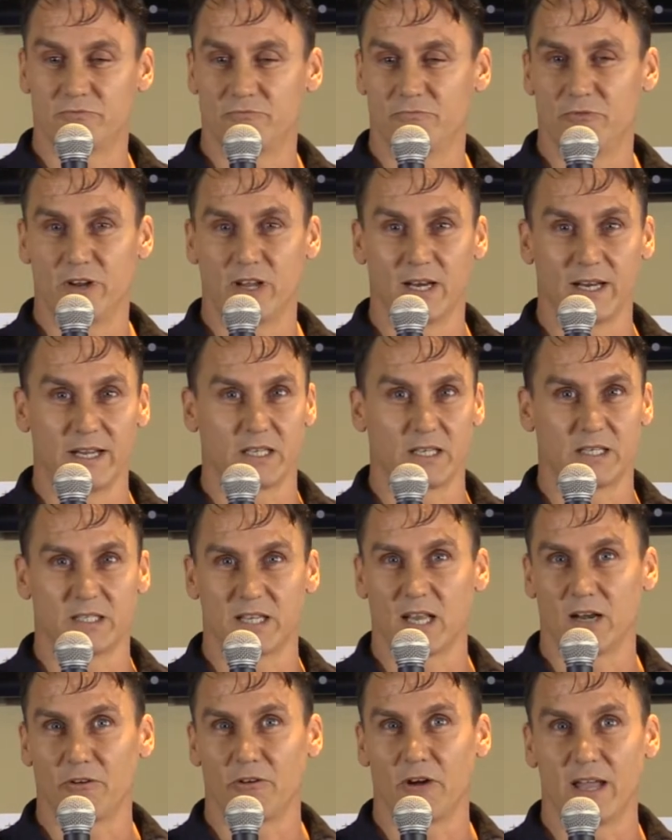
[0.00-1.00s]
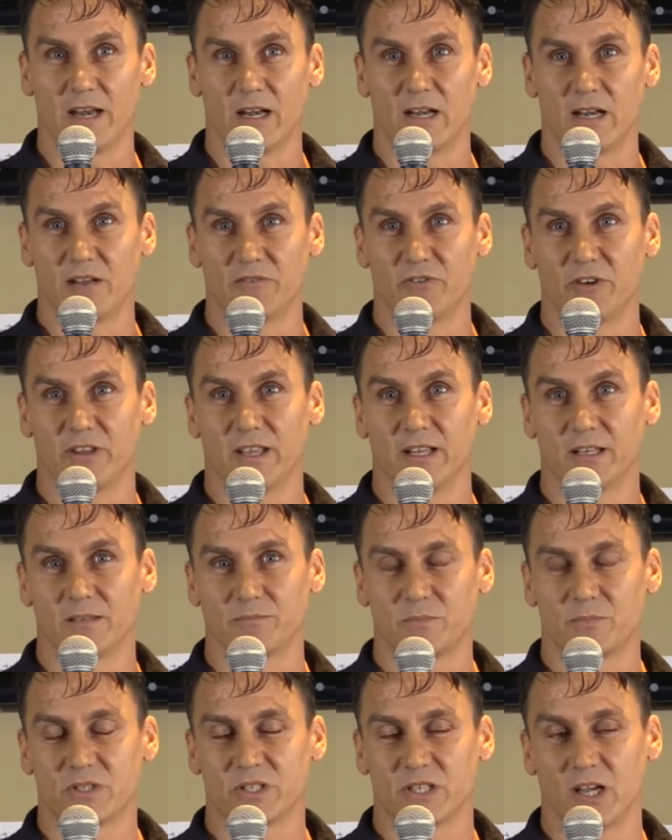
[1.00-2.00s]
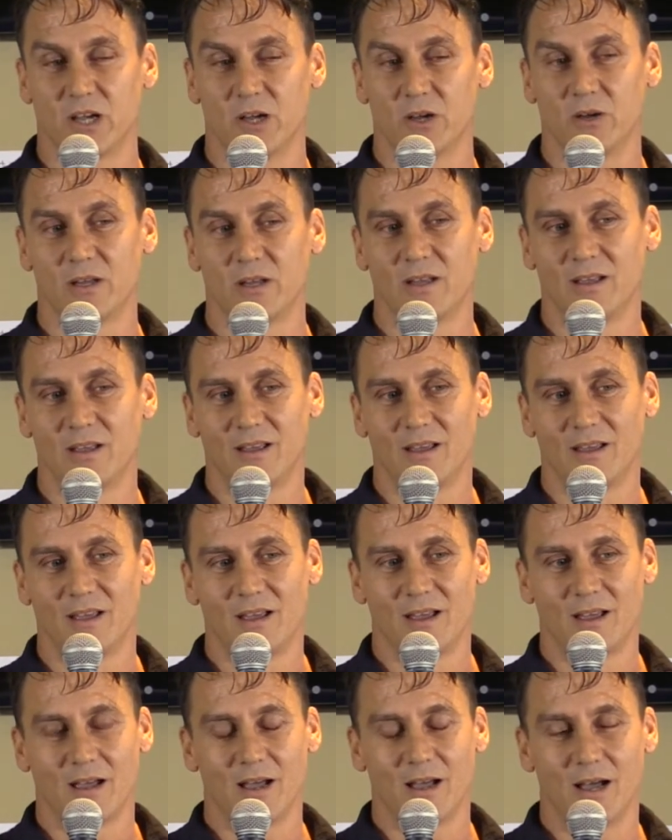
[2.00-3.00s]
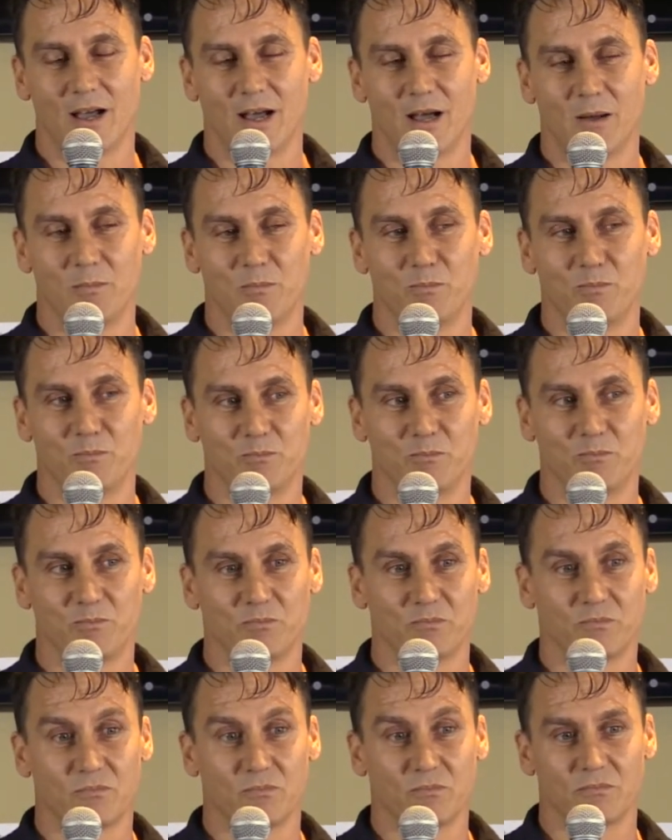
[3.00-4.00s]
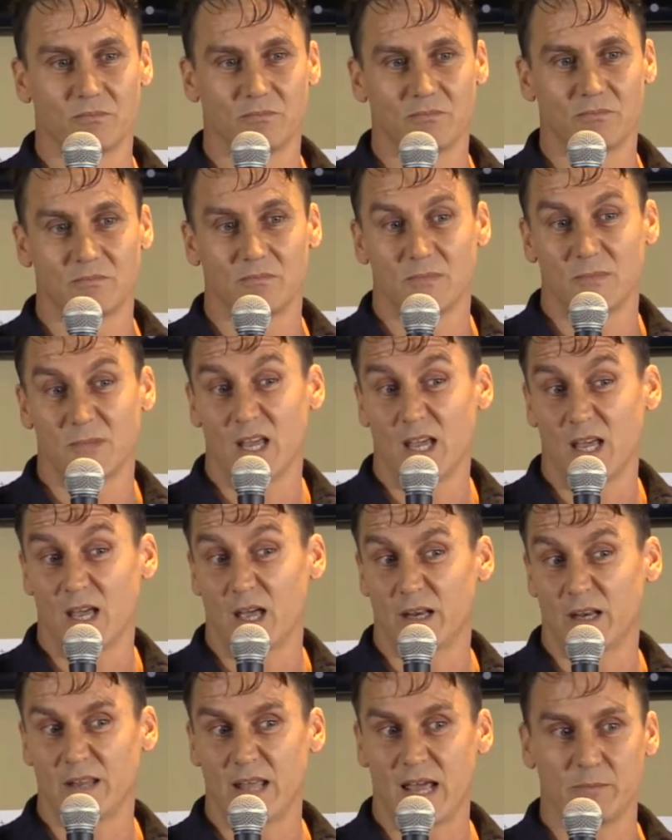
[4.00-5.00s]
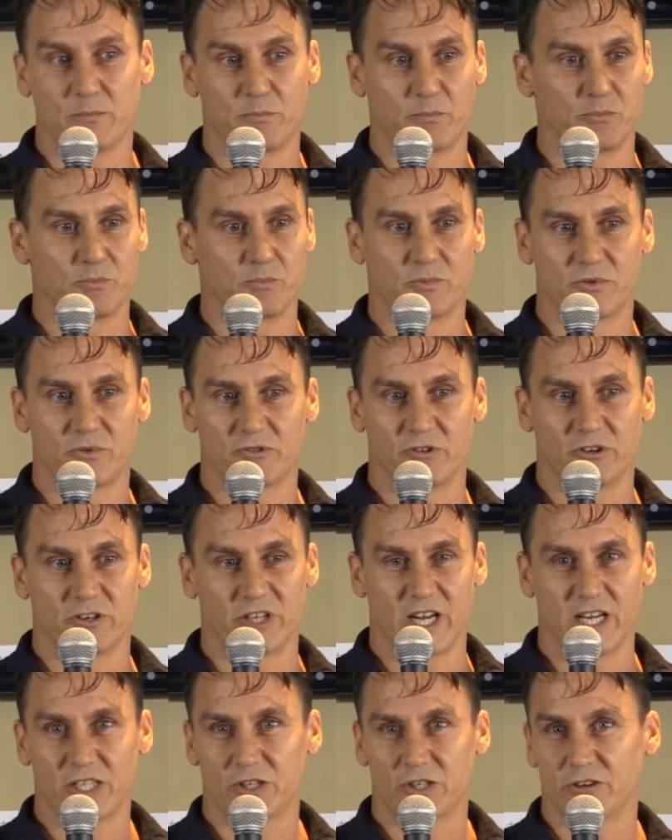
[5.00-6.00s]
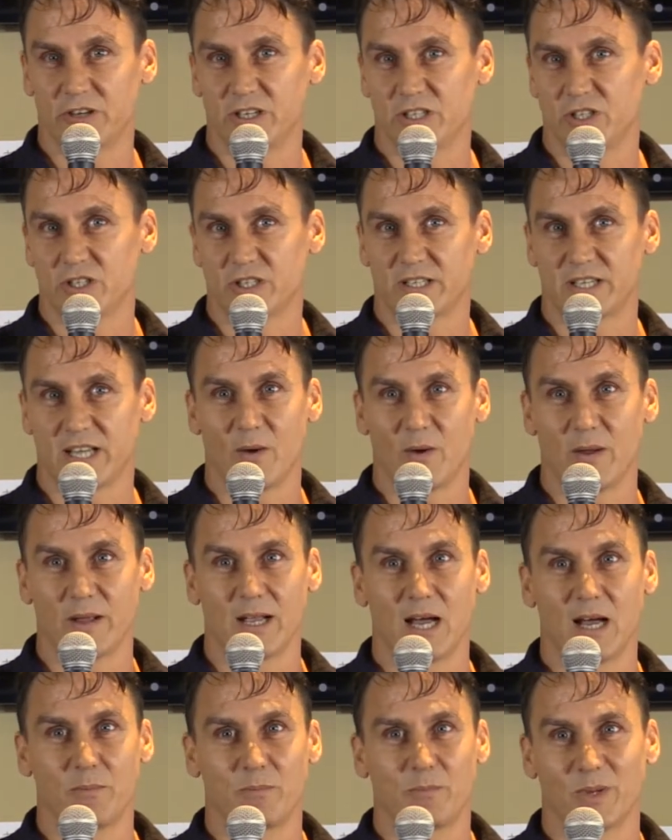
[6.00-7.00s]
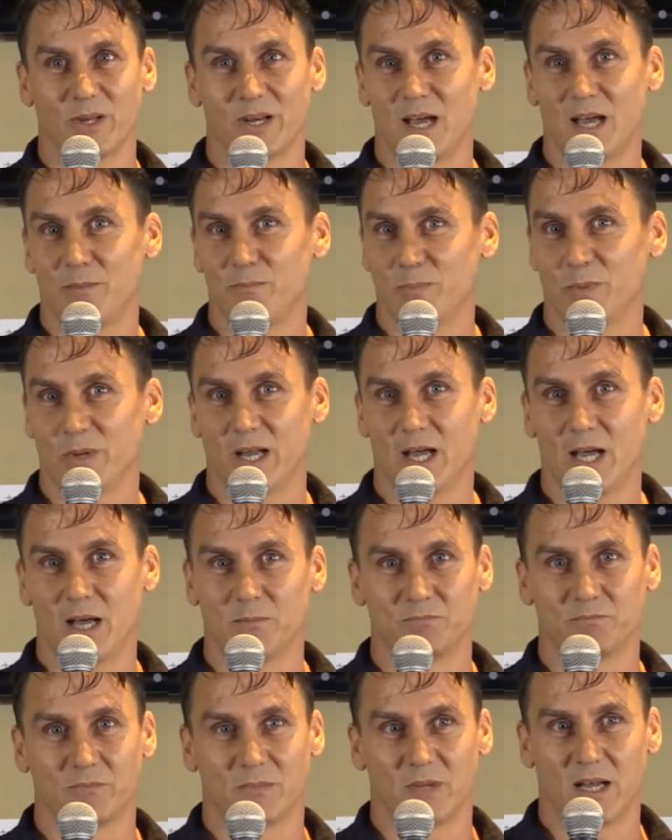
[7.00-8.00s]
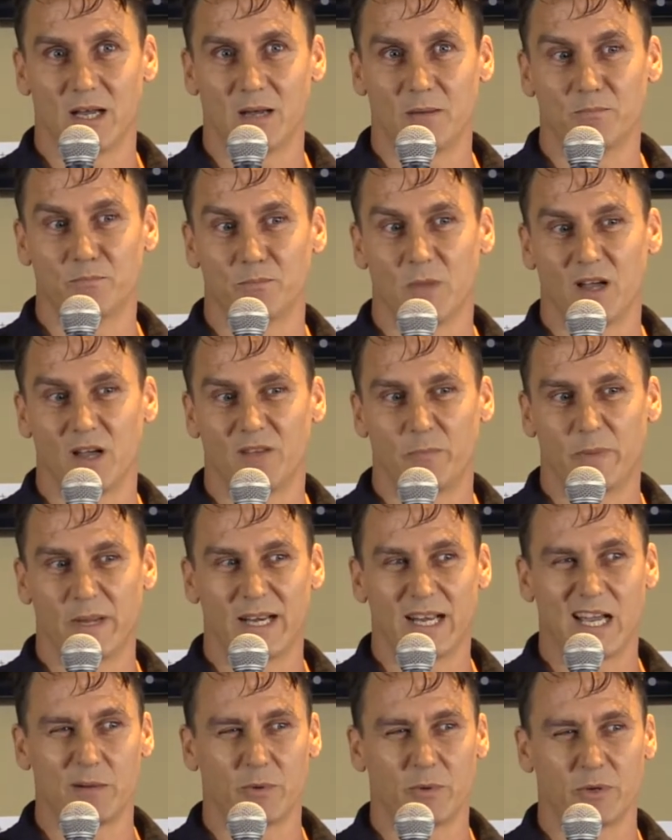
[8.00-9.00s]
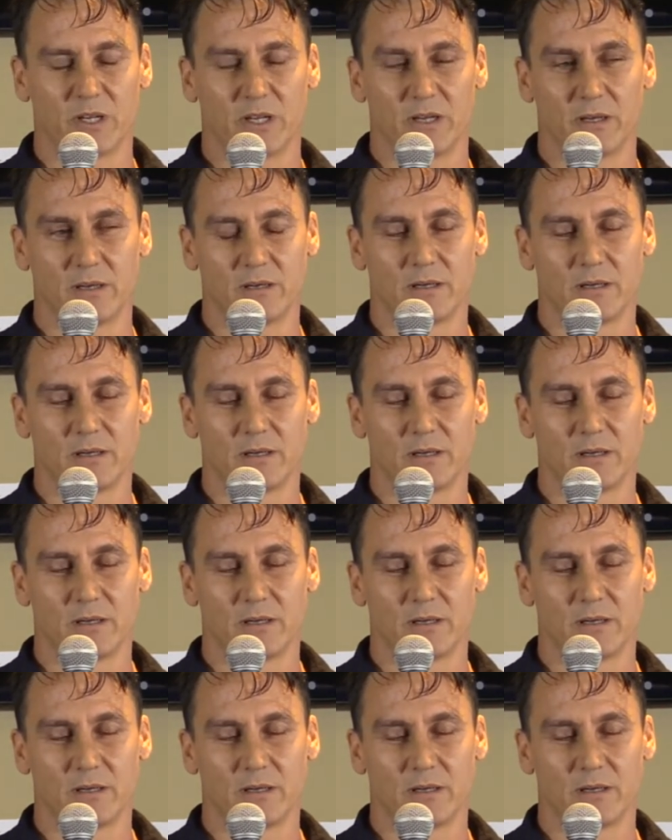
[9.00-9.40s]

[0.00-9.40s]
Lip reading: really accelerated everything. So, yeah, and that trajectory is just going up and up and up. I've been able to